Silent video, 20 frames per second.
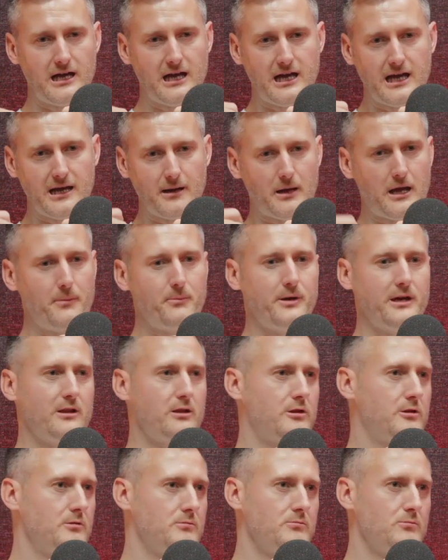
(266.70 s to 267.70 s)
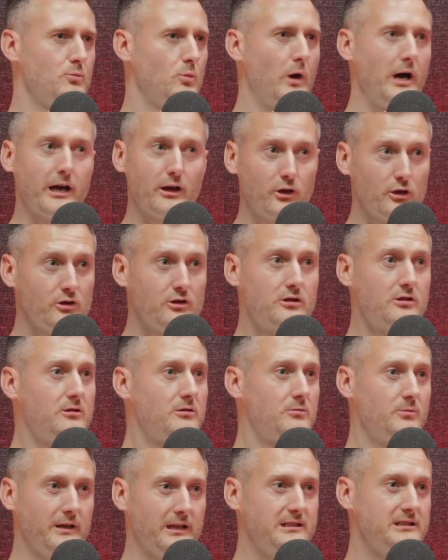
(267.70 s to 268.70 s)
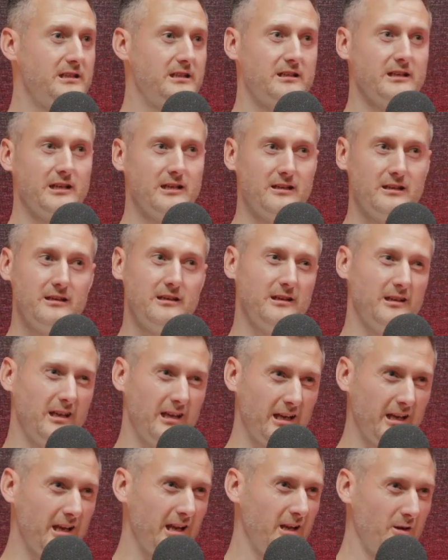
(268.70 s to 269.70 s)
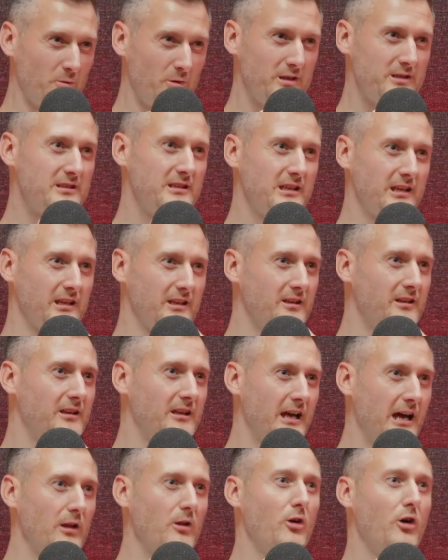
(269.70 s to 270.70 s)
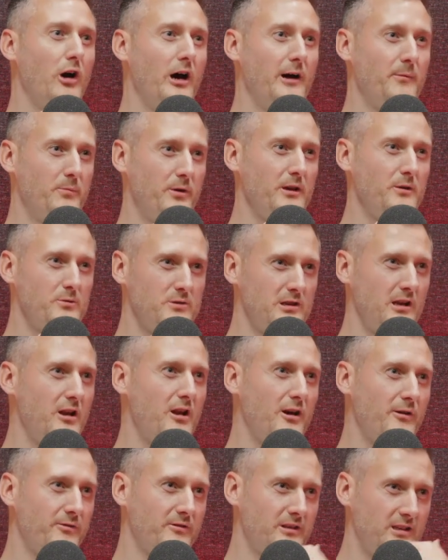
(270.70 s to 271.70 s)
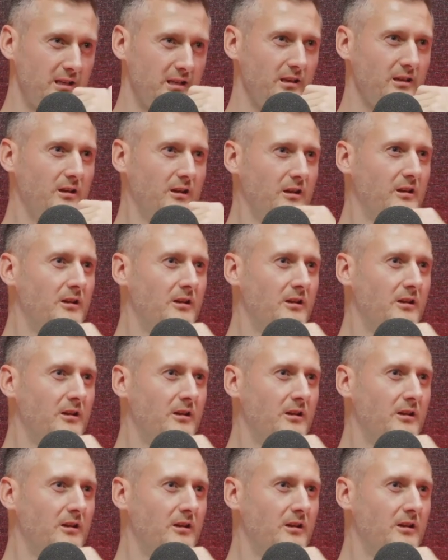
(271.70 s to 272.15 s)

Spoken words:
I paid them what I could, basically. It wasn't a lot, but it was enough to